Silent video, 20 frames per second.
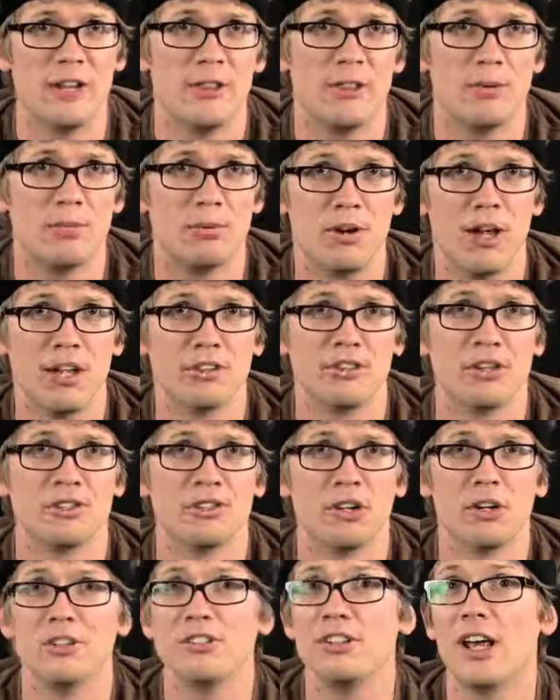the
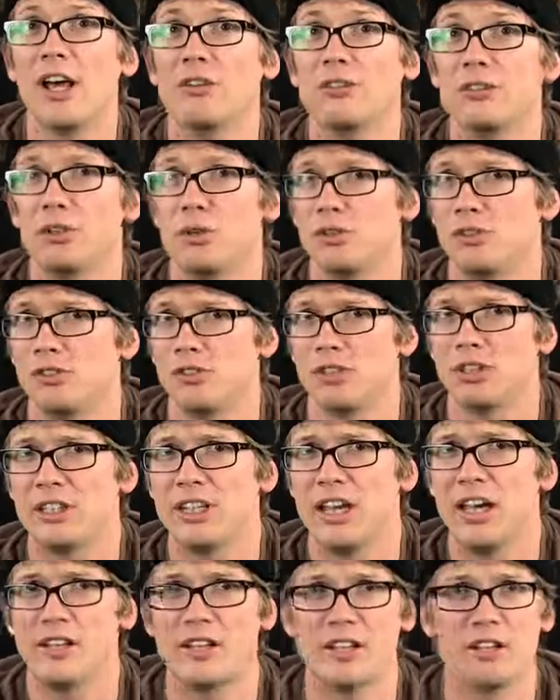process our cells use to
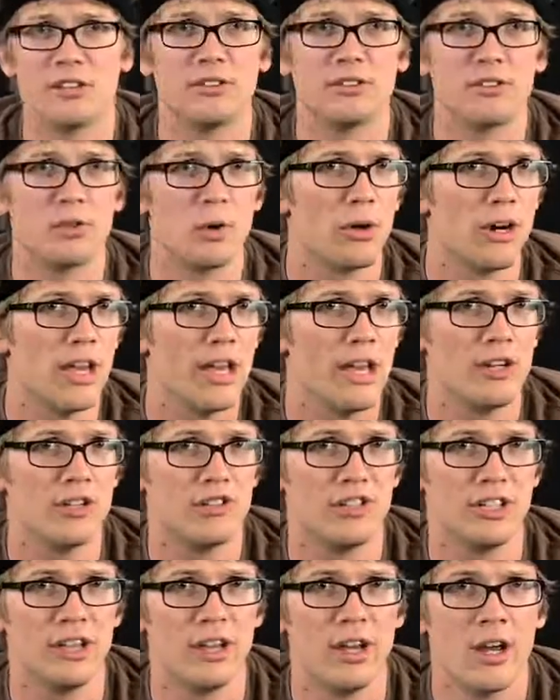get and store
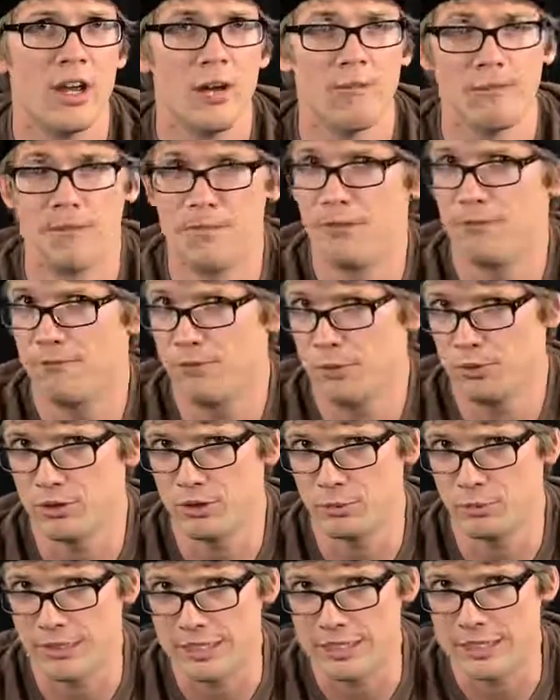energy from the food
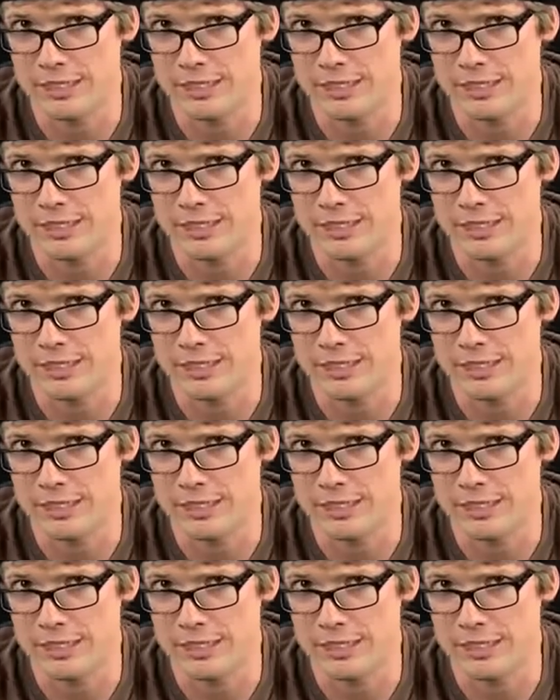that we